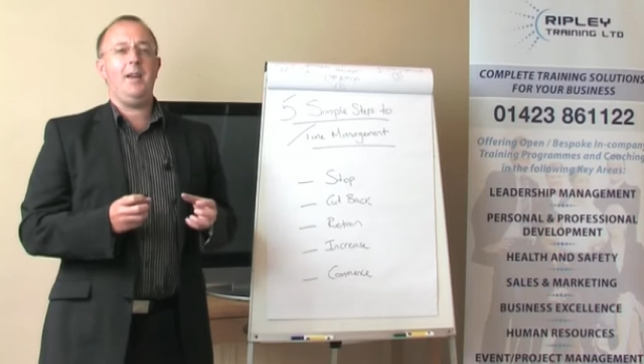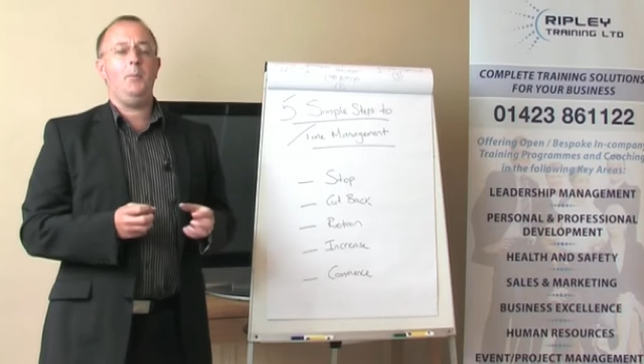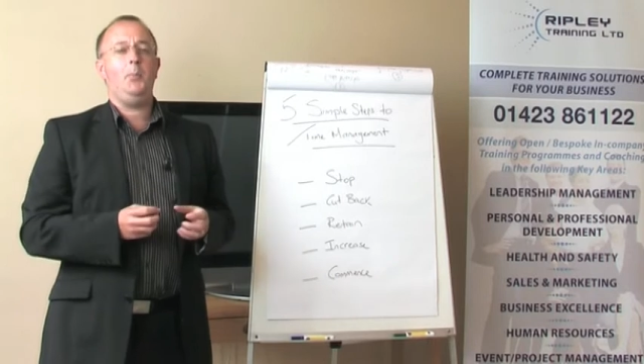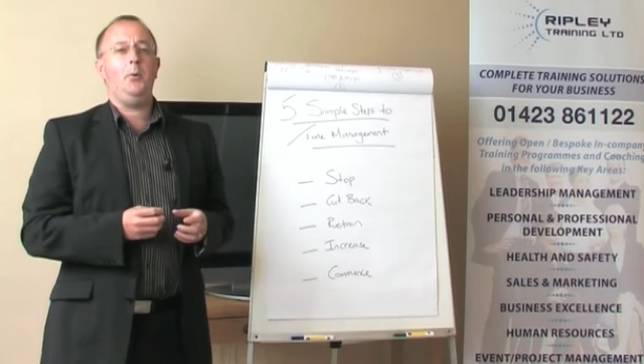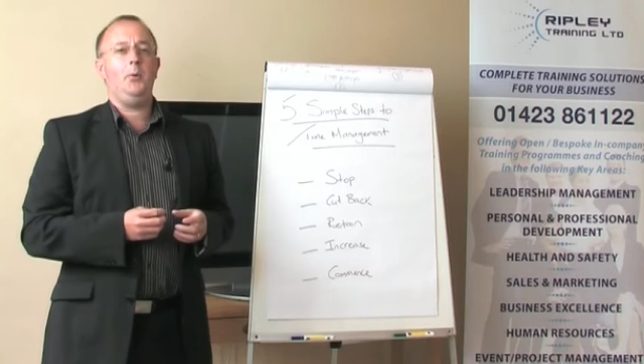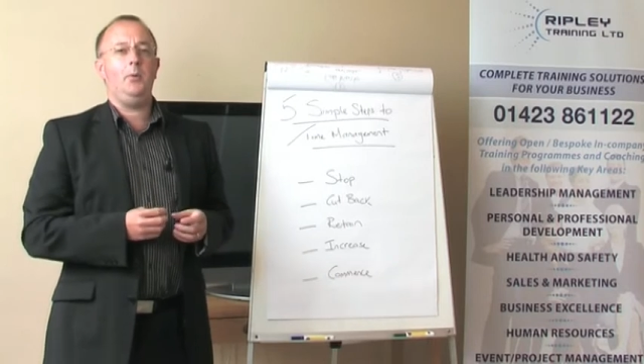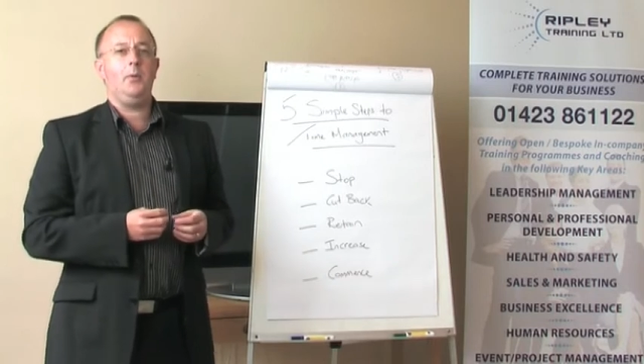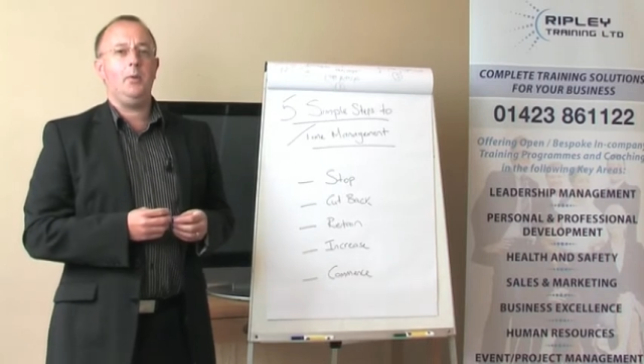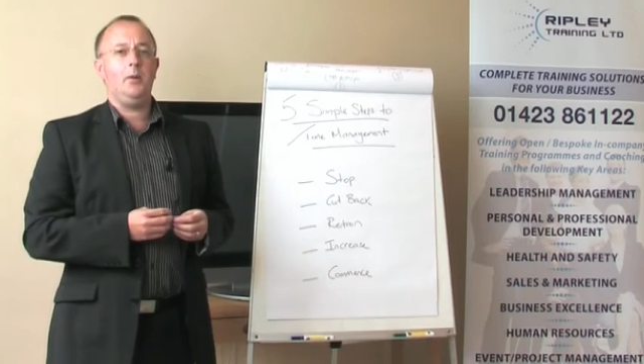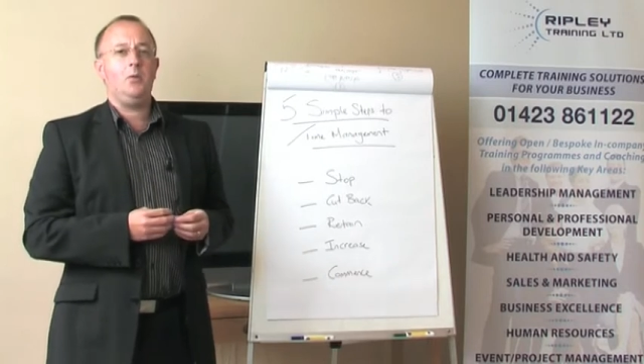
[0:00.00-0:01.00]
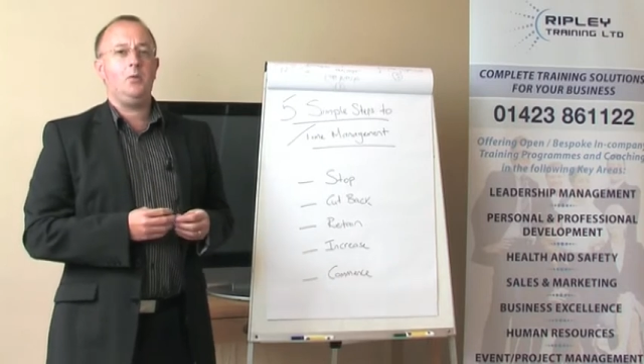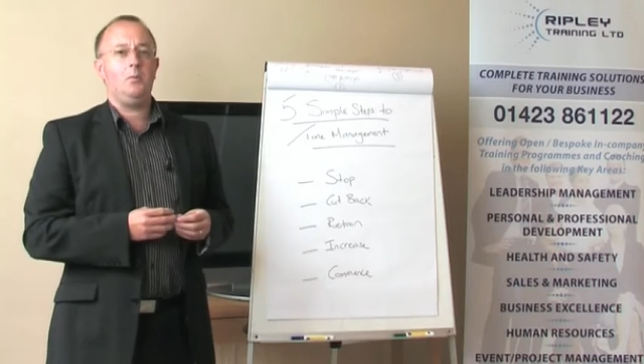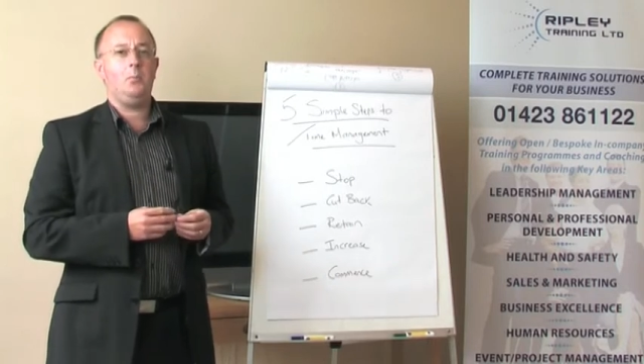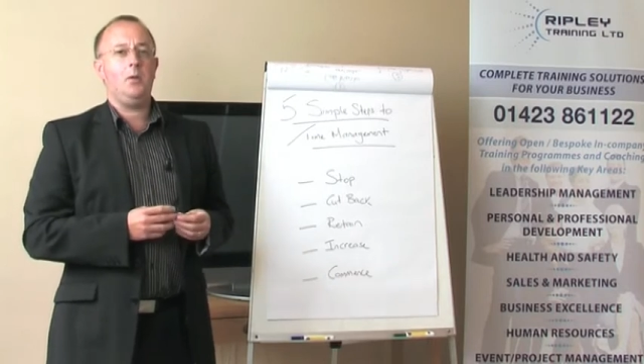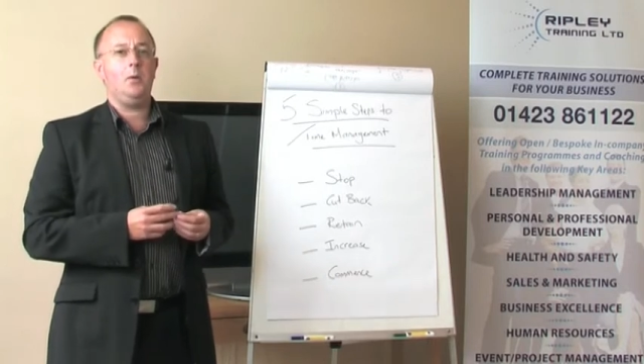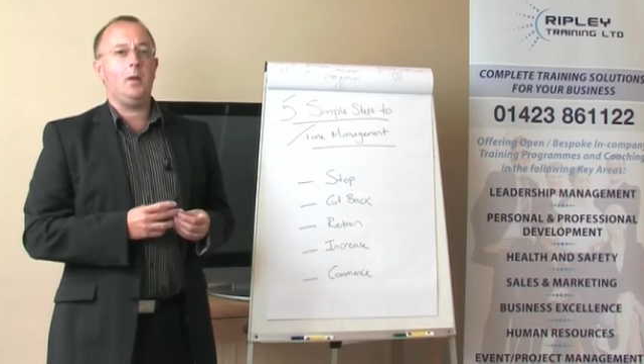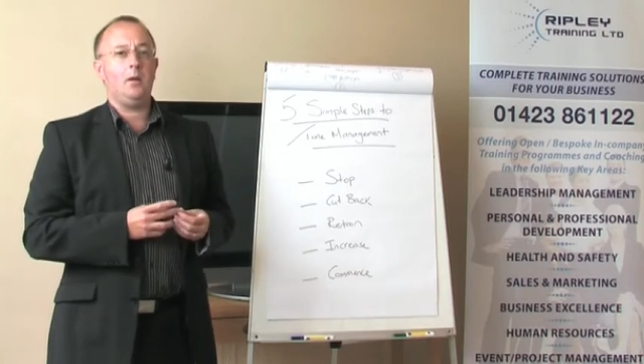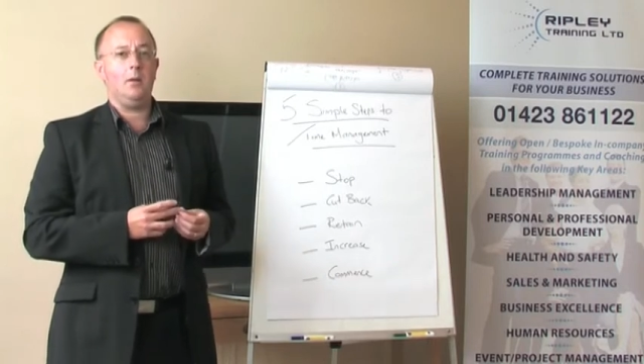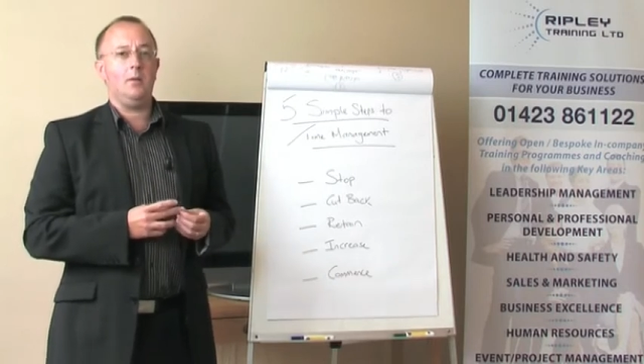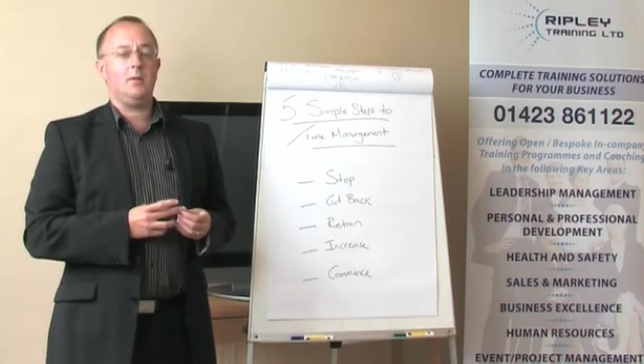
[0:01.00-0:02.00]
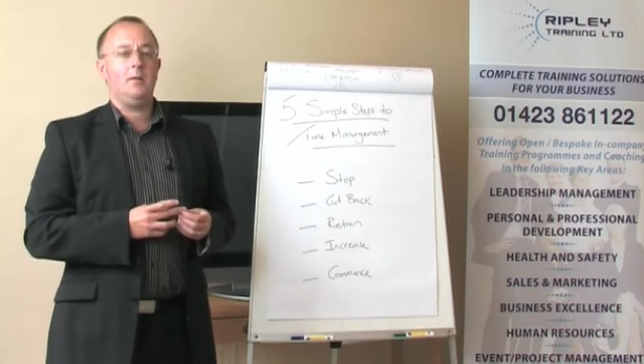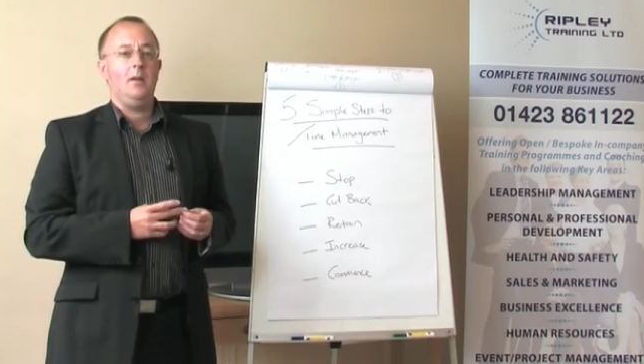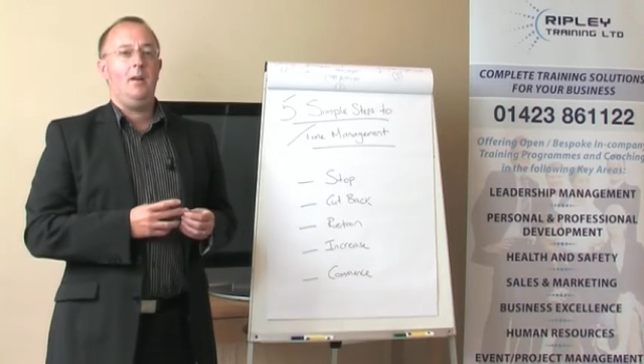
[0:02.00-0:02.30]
important that you should be doing those?